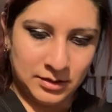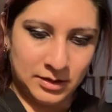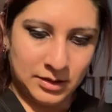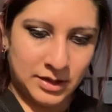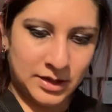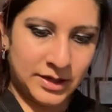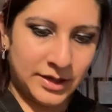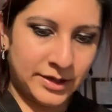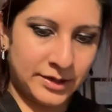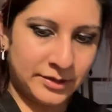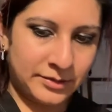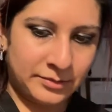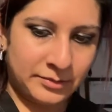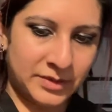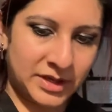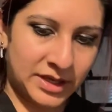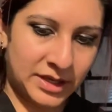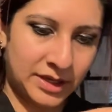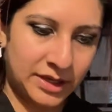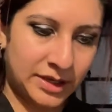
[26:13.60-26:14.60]

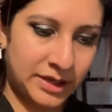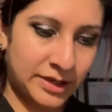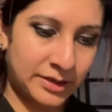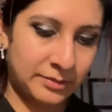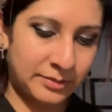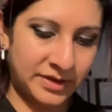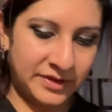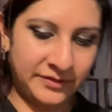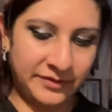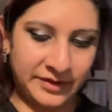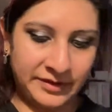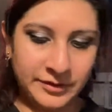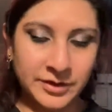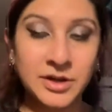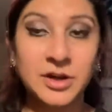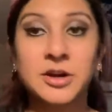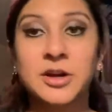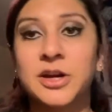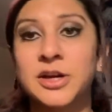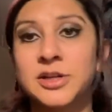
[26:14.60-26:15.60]
My favorite
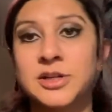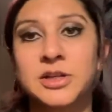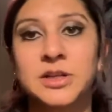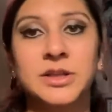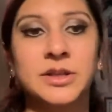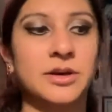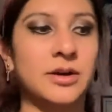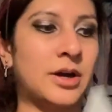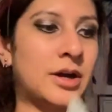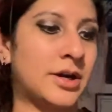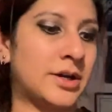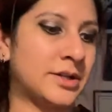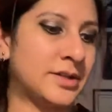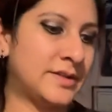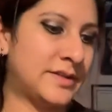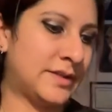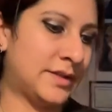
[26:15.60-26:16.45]
are actually the cards,